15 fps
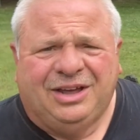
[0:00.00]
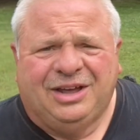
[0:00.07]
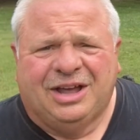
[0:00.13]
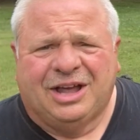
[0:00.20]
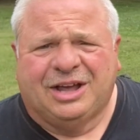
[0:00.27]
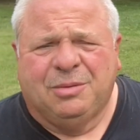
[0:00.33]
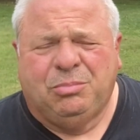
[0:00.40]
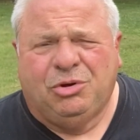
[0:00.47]

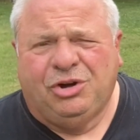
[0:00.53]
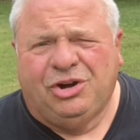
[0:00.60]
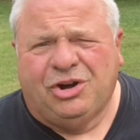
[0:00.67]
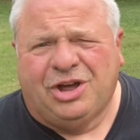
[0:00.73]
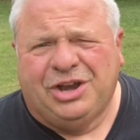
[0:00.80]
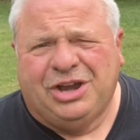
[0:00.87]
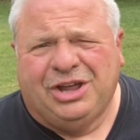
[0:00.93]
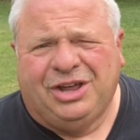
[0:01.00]
I could put it
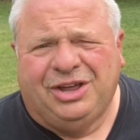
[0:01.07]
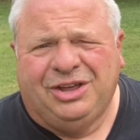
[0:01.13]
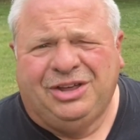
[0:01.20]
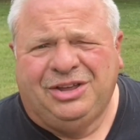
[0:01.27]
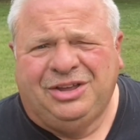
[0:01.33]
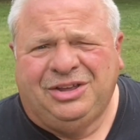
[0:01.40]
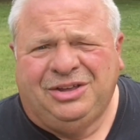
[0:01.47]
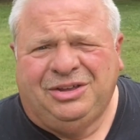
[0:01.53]
on the
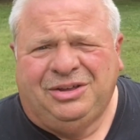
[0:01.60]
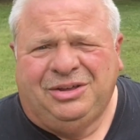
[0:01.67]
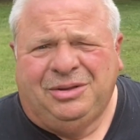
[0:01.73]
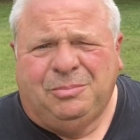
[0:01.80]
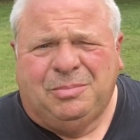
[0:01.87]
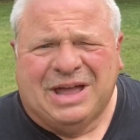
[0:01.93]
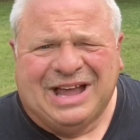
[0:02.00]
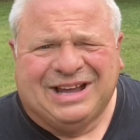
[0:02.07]

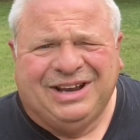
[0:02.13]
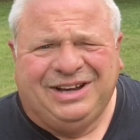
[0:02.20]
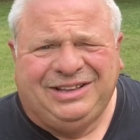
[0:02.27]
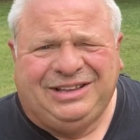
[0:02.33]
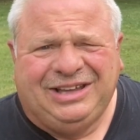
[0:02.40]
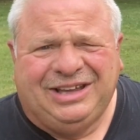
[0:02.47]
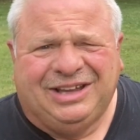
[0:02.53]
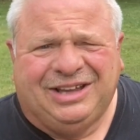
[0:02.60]
back of the
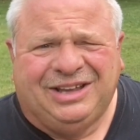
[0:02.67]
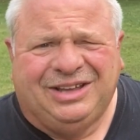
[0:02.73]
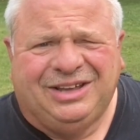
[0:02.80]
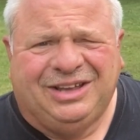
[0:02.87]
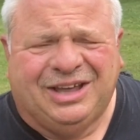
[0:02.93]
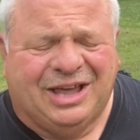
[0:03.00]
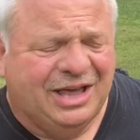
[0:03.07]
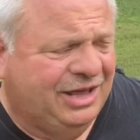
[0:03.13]
deer,
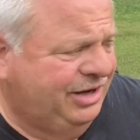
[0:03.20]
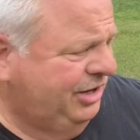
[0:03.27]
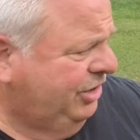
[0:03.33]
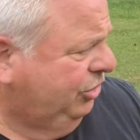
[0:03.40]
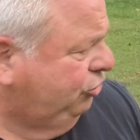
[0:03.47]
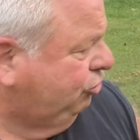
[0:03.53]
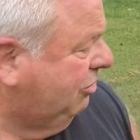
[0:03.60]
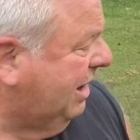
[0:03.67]
and
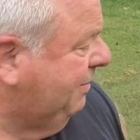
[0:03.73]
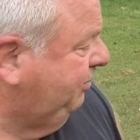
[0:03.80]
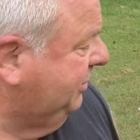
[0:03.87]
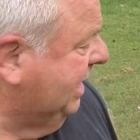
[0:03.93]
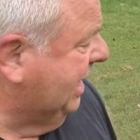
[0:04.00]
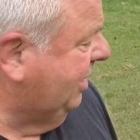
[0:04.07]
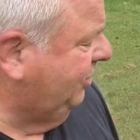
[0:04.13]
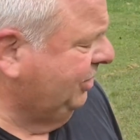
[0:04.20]
it'll drop
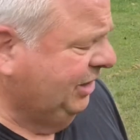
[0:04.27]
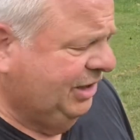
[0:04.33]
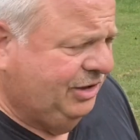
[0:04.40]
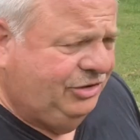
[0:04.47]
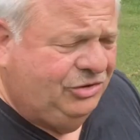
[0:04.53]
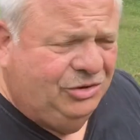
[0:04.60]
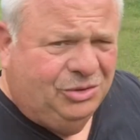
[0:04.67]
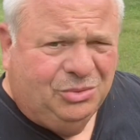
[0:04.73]
down
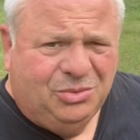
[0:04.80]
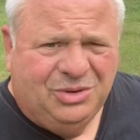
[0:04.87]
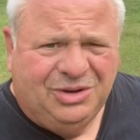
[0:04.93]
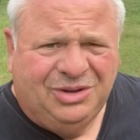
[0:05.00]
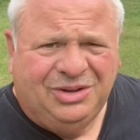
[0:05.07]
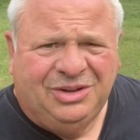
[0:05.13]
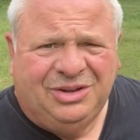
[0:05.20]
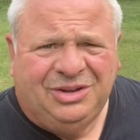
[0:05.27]
into
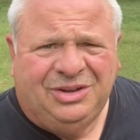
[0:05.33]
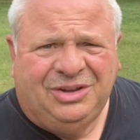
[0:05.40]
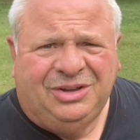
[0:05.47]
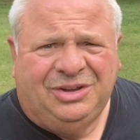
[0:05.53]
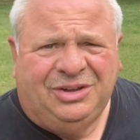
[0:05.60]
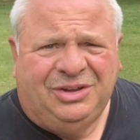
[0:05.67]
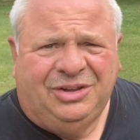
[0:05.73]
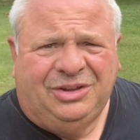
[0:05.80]

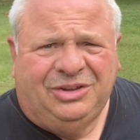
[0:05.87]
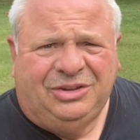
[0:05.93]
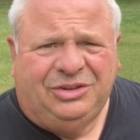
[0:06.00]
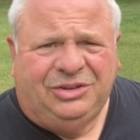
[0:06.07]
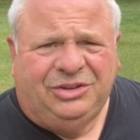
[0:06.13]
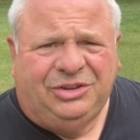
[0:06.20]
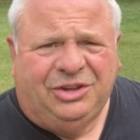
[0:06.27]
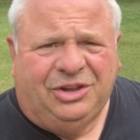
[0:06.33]

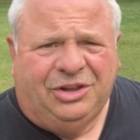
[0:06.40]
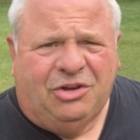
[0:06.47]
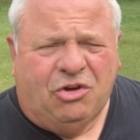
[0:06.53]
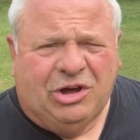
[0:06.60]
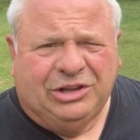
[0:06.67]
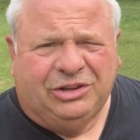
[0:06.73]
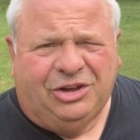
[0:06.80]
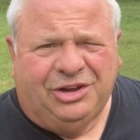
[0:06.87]
the
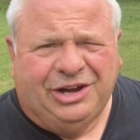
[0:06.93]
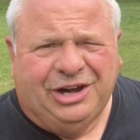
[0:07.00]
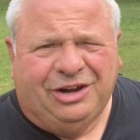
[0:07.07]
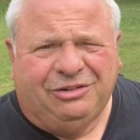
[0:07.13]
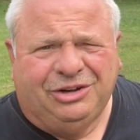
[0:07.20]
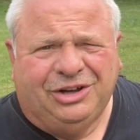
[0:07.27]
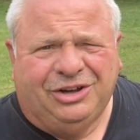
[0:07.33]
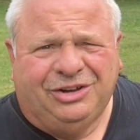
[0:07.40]
heart lung
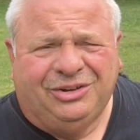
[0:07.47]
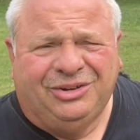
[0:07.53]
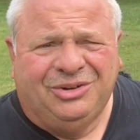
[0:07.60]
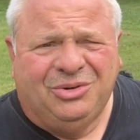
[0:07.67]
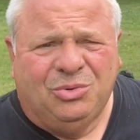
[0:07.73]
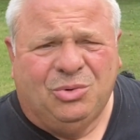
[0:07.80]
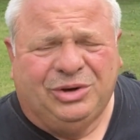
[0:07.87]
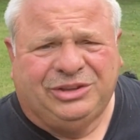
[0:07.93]
area
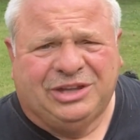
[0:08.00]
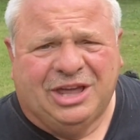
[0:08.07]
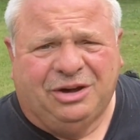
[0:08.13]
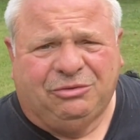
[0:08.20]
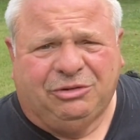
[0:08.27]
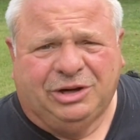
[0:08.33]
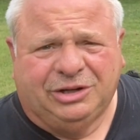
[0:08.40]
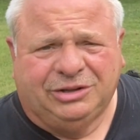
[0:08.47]
or the 10
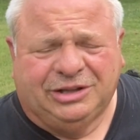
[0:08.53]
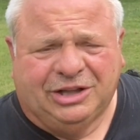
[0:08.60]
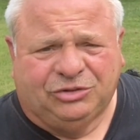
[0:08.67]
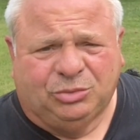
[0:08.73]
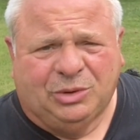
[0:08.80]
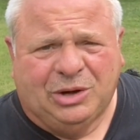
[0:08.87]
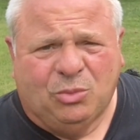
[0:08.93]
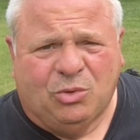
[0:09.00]
ring.
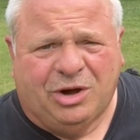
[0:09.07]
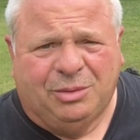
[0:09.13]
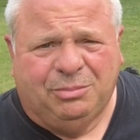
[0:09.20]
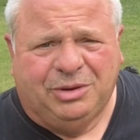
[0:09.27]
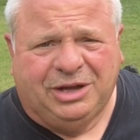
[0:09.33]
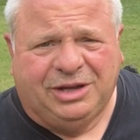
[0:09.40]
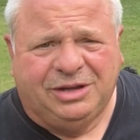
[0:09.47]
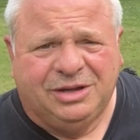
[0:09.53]
That's what I want to
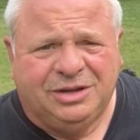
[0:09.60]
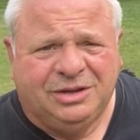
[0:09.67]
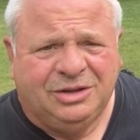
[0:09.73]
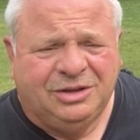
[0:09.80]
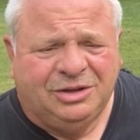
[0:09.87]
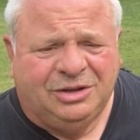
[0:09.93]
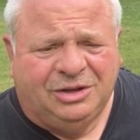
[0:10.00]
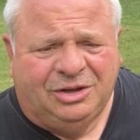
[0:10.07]
be,
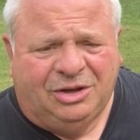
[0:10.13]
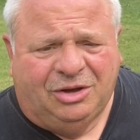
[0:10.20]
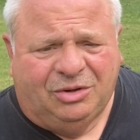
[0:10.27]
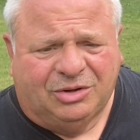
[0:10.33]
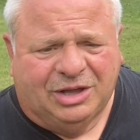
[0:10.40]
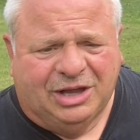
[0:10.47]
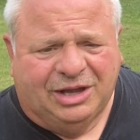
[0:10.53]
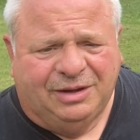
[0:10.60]

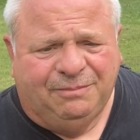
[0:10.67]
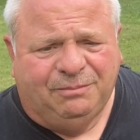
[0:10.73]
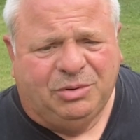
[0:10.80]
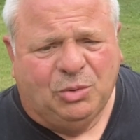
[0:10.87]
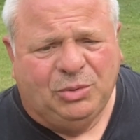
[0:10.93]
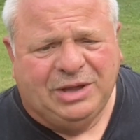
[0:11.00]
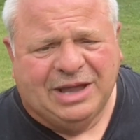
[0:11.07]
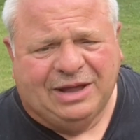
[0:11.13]
okay?
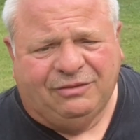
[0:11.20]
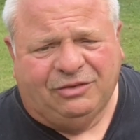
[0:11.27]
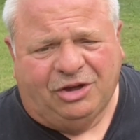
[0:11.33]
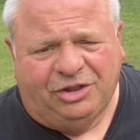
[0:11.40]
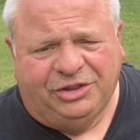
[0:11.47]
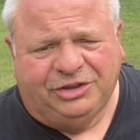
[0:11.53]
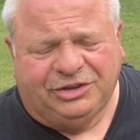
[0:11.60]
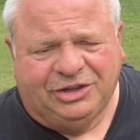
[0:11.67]
But we have
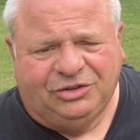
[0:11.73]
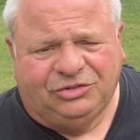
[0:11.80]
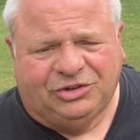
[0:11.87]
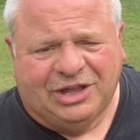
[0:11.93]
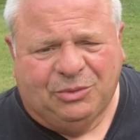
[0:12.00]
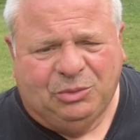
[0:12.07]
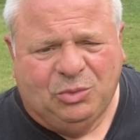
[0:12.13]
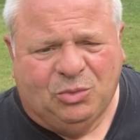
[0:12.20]
other things
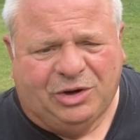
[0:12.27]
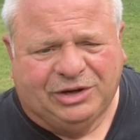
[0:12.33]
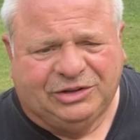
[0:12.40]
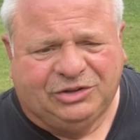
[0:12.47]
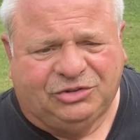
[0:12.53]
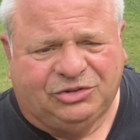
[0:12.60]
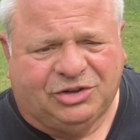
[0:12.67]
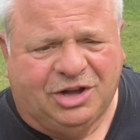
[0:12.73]
that we want to
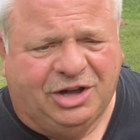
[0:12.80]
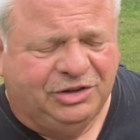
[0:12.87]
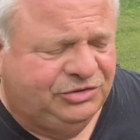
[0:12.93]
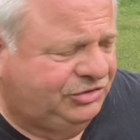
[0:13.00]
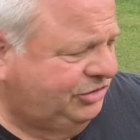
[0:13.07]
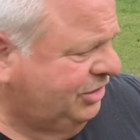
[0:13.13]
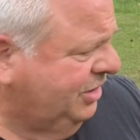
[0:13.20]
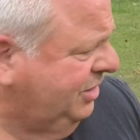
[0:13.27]

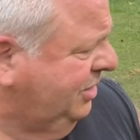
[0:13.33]
discuss.